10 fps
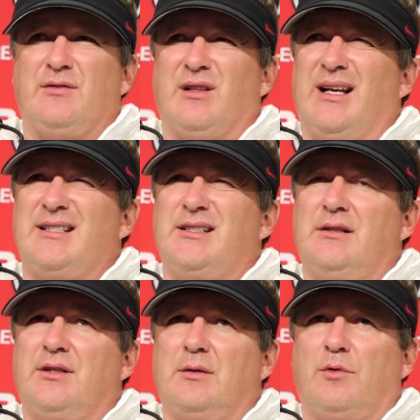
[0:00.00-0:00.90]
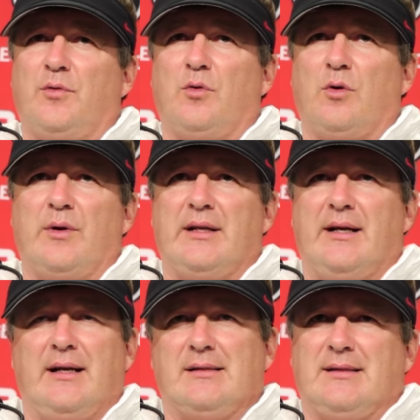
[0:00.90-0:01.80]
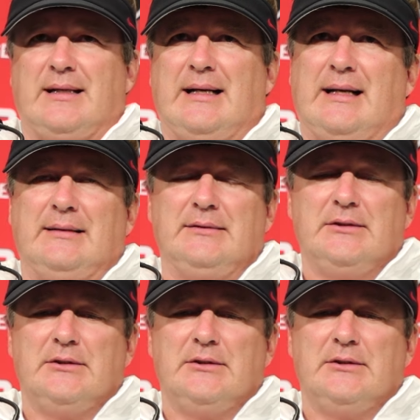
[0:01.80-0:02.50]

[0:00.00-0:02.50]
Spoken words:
Last year, the year before, we did it. I was like,